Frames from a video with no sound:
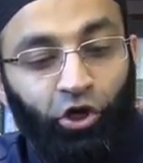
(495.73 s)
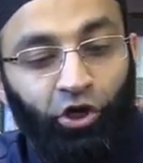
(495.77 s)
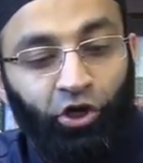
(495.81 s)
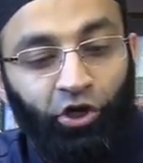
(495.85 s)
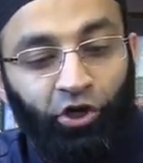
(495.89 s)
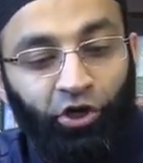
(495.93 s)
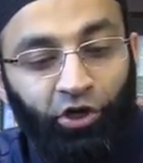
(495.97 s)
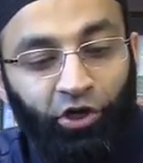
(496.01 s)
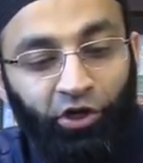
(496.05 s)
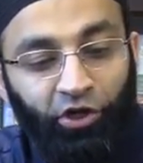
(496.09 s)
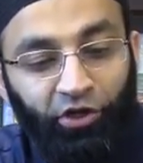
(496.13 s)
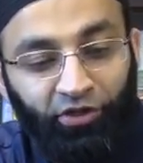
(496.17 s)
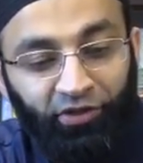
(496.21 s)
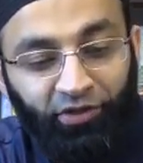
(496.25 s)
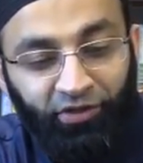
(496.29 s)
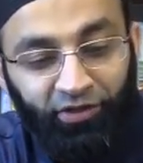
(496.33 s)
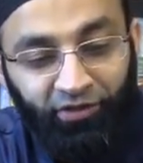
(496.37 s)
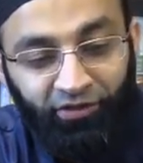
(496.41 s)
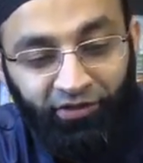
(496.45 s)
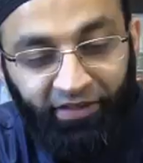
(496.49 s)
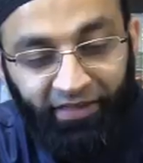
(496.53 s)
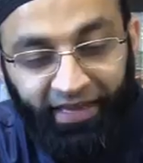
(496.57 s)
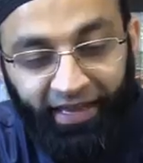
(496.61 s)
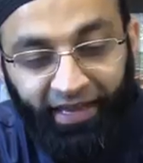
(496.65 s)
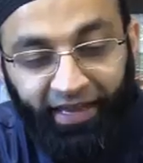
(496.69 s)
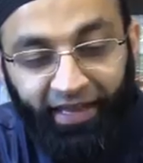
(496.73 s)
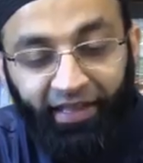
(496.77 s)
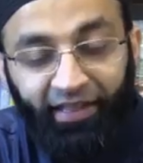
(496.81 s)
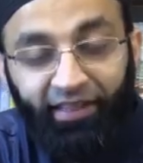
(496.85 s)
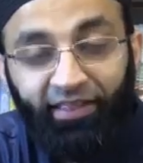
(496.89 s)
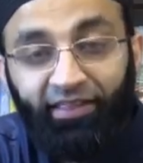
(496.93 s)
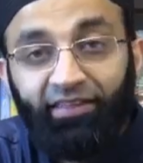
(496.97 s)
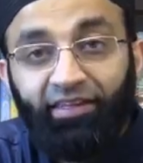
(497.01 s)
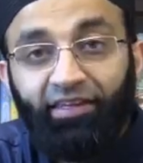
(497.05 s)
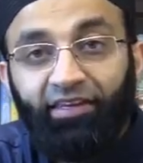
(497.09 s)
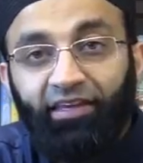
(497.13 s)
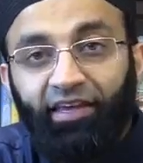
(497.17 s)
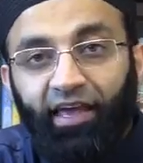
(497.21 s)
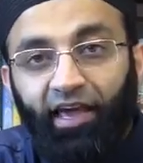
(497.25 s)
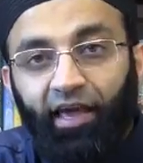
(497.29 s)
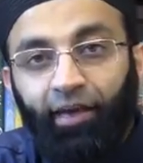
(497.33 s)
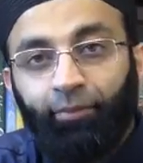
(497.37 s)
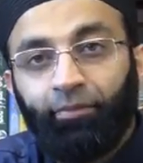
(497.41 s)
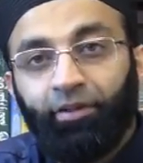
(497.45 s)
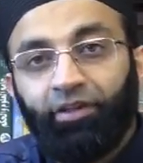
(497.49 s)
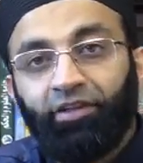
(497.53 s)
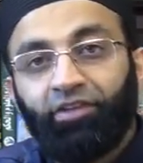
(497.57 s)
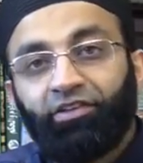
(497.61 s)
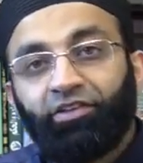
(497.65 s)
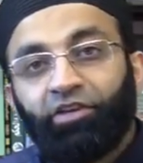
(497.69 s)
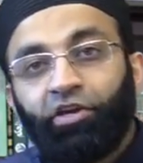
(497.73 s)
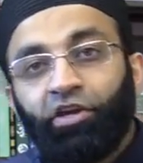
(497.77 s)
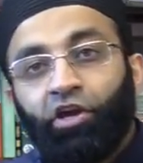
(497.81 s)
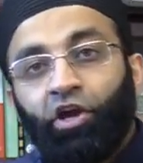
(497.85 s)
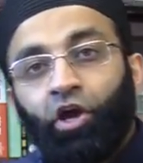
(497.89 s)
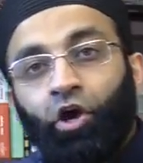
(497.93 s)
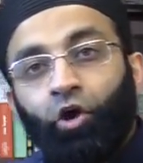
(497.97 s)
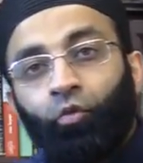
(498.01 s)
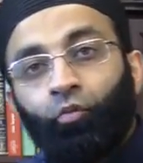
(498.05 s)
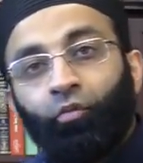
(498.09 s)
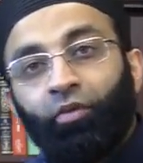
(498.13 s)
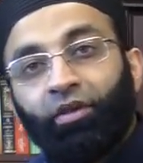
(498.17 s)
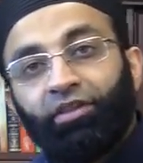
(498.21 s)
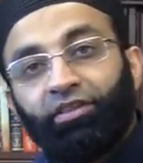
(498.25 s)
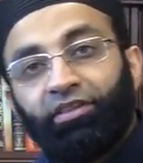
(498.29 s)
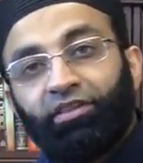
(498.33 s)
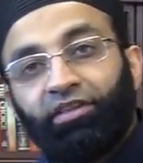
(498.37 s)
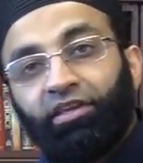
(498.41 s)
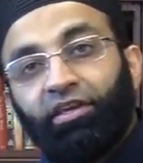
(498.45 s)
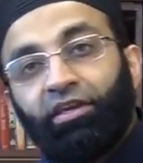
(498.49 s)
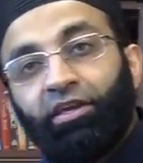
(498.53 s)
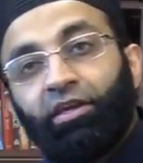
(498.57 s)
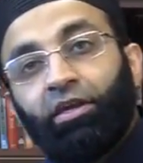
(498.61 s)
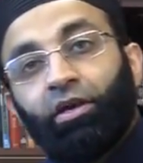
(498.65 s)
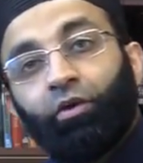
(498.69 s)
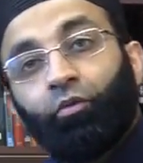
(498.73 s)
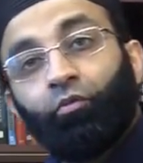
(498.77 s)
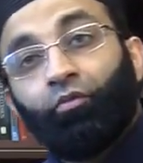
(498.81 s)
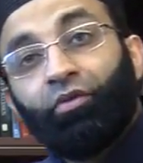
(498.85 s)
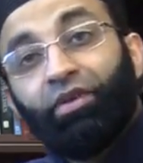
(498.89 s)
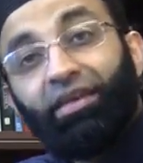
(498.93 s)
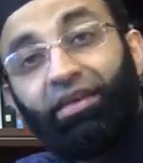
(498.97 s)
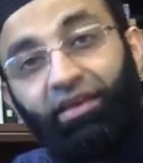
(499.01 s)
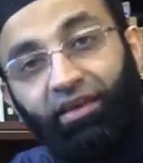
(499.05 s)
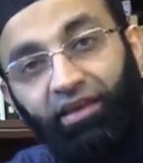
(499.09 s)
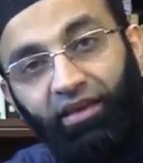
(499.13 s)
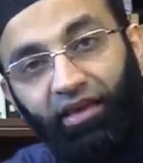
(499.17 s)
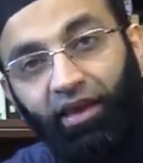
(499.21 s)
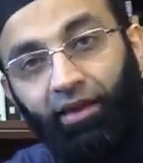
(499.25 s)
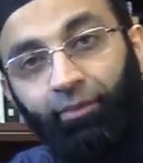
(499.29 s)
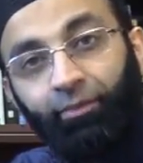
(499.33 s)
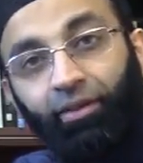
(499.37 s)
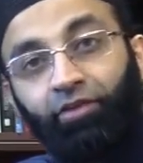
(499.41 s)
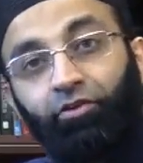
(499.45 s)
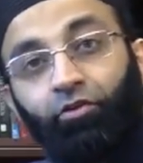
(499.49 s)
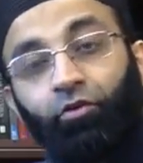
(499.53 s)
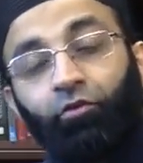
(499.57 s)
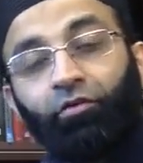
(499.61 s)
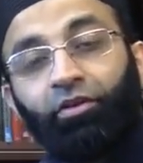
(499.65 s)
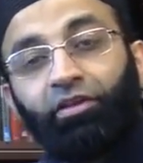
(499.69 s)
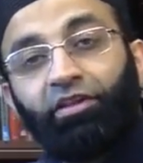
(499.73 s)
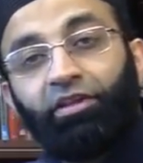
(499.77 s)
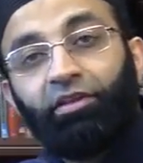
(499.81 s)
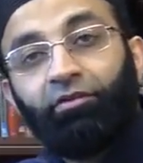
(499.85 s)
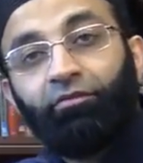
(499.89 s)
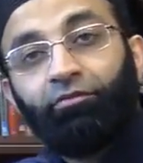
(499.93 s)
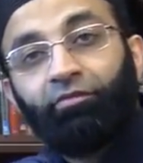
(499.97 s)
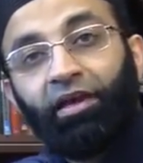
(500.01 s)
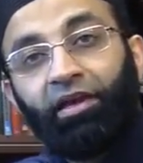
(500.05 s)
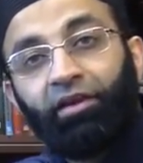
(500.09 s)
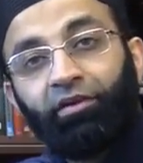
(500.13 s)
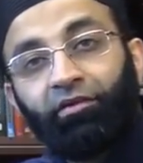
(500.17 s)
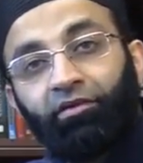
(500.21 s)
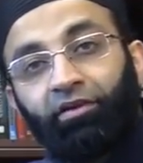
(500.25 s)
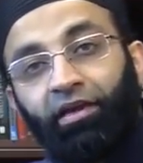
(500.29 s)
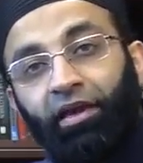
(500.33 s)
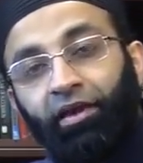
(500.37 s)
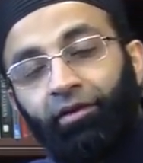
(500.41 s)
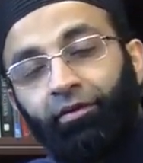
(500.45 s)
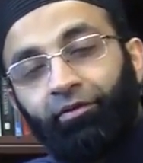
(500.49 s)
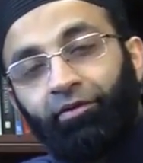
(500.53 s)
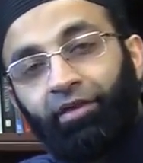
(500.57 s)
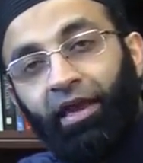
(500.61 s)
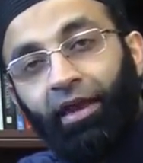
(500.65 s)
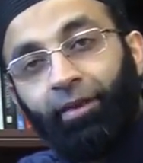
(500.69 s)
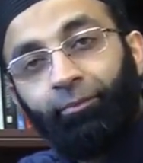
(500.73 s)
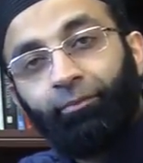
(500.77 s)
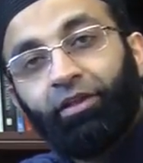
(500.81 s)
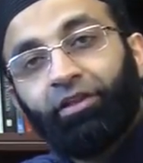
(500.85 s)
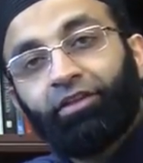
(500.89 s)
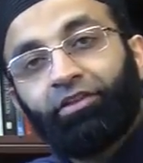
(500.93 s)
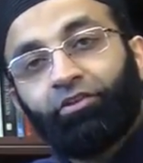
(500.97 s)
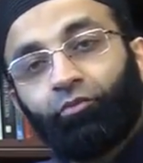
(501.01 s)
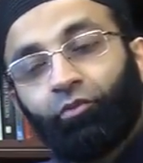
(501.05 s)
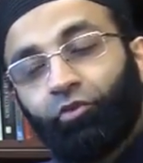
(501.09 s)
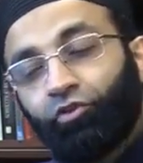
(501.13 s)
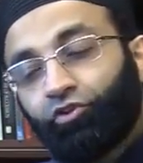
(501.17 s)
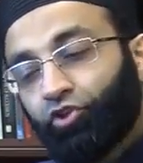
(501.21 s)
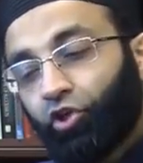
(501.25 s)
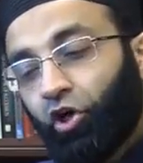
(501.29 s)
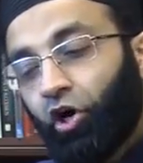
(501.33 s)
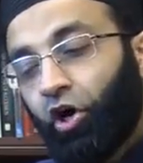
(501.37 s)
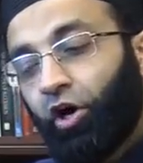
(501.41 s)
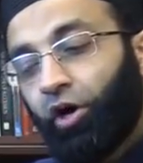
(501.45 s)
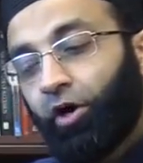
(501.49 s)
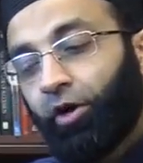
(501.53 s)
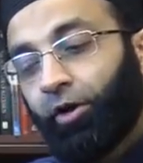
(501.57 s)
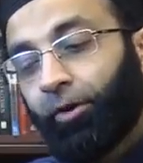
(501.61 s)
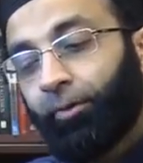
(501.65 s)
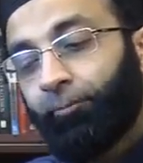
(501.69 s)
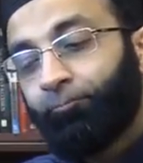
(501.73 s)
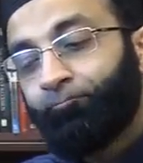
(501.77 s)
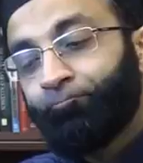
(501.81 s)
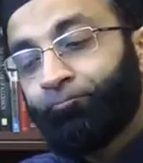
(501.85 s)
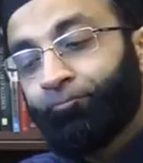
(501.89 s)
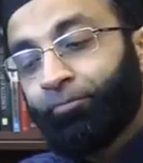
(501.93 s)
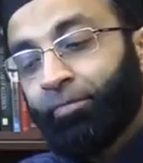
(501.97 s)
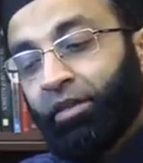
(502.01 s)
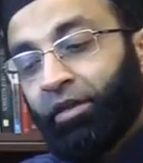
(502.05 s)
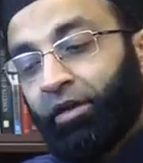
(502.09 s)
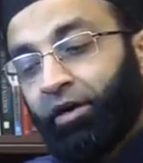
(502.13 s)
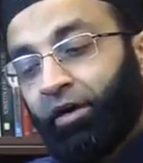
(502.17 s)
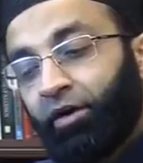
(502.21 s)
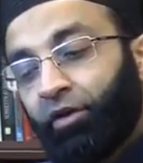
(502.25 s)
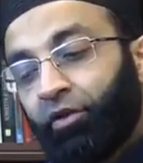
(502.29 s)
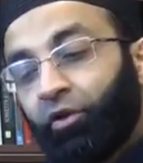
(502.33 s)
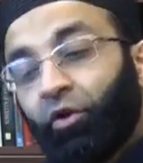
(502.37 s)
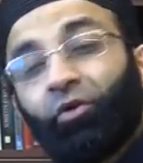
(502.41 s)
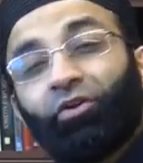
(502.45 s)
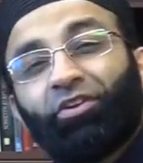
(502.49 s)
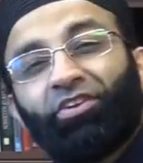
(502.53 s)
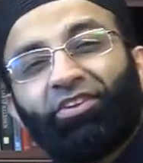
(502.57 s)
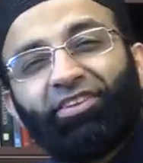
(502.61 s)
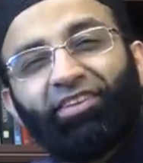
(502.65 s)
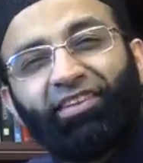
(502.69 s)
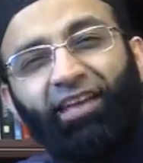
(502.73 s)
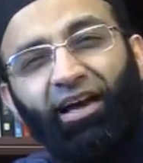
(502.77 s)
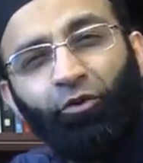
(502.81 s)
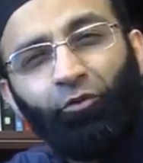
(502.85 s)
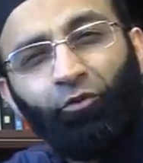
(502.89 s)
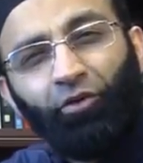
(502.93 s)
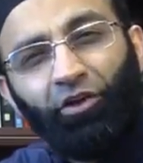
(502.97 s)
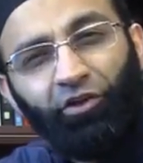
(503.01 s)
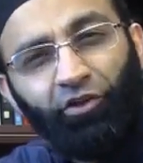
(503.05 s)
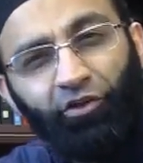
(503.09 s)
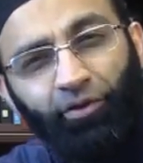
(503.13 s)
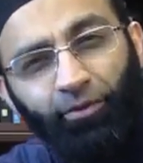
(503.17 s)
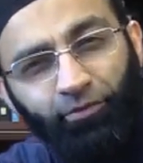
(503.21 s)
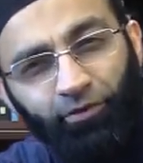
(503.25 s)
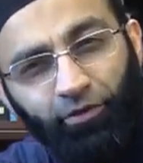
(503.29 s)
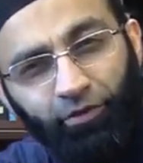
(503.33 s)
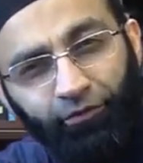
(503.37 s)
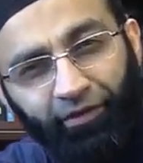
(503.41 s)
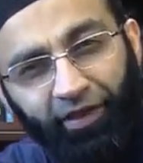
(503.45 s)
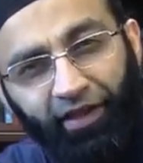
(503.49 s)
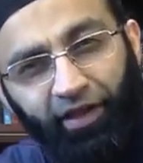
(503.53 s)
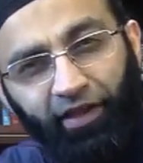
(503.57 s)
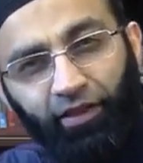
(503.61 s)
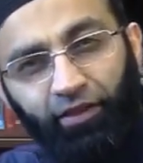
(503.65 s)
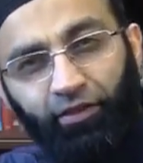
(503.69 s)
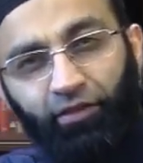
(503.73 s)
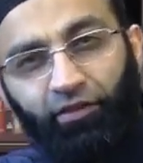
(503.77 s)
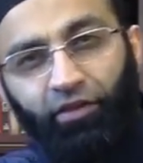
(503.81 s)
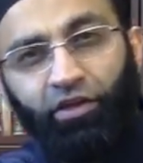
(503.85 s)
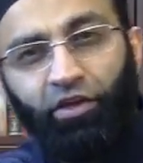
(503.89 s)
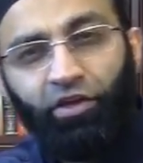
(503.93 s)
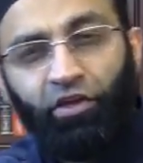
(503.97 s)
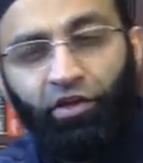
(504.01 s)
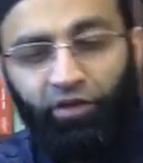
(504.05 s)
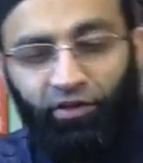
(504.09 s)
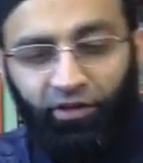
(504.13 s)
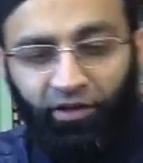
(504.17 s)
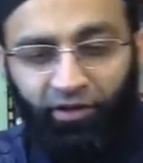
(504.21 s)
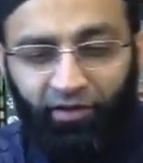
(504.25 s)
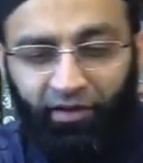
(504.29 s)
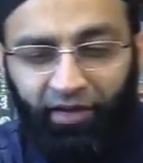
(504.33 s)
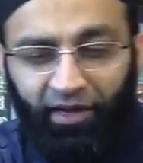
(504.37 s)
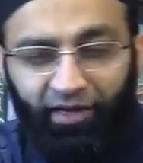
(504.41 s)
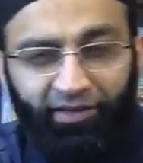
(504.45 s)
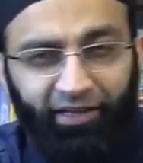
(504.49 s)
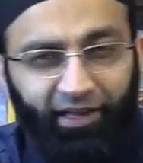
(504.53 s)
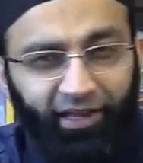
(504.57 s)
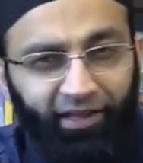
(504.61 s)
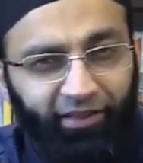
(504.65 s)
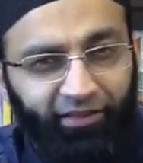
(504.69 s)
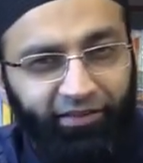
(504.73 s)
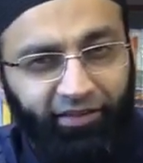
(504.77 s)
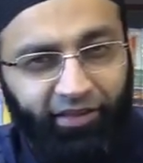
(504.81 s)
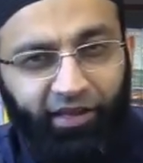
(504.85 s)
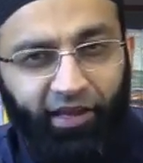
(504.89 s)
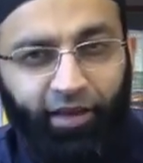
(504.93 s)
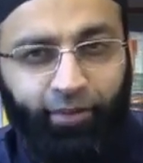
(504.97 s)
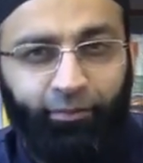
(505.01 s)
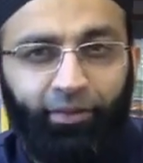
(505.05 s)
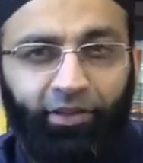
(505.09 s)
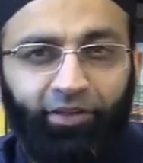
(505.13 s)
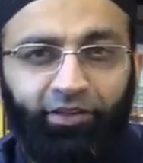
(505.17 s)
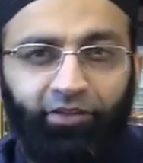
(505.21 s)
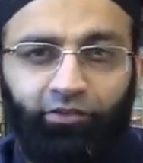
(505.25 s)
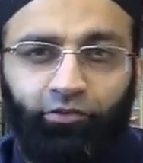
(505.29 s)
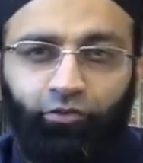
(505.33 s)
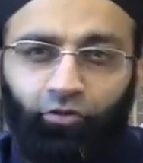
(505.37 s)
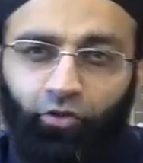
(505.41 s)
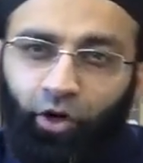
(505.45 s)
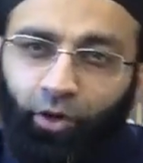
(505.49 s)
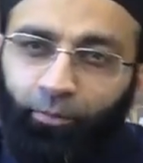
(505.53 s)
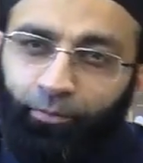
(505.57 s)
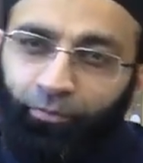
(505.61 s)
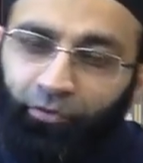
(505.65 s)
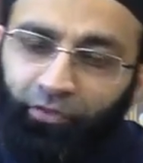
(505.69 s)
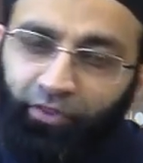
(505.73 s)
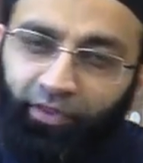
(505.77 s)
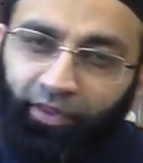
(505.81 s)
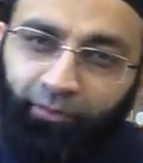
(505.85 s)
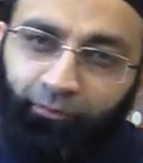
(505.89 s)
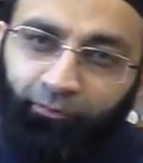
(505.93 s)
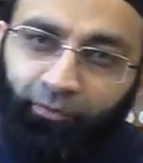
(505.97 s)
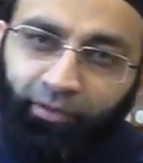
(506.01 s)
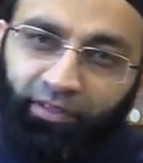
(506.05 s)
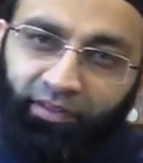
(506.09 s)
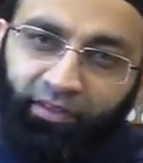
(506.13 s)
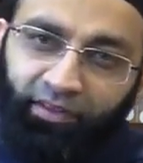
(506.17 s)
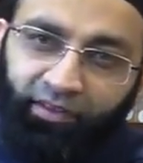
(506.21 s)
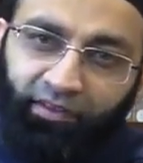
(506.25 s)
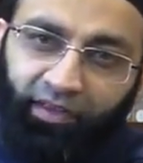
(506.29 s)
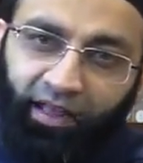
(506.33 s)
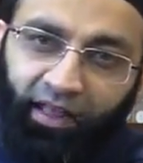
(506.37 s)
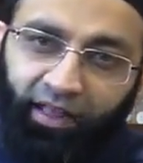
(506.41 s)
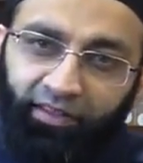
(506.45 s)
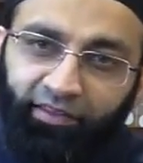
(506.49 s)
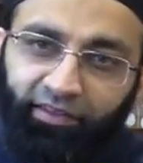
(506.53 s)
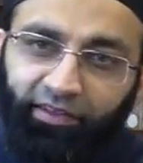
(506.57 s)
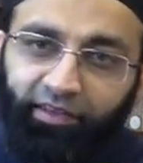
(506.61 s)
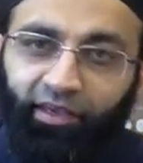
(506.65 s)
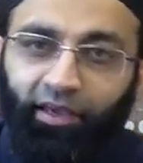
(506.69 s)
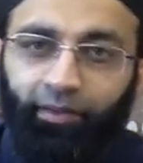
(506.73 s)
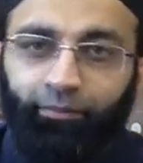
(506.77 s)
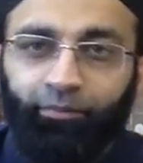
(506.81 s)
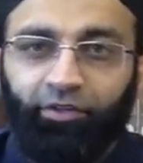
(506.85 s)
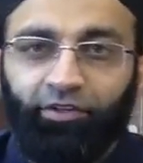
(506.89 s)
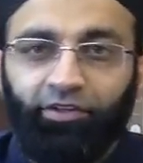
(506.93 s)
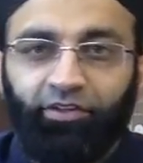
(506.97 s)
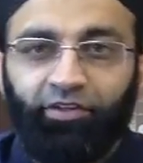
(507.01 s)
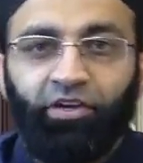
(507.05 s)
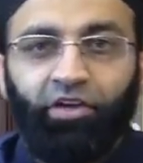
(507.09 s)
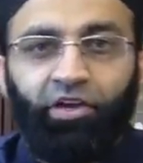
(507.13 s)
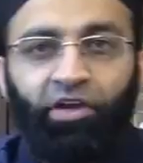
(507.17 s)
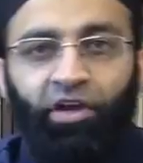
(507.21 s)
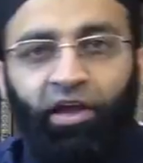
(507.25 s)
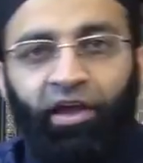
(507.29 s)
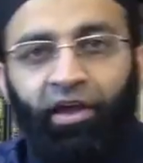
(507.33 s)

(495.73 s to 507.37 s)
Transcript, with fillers: uh, the healthy camels with the weak camels, or with the uh, camels which are uh, not sound in terms of health. Uh, unhealthy camels, do not put them with the healthy camels.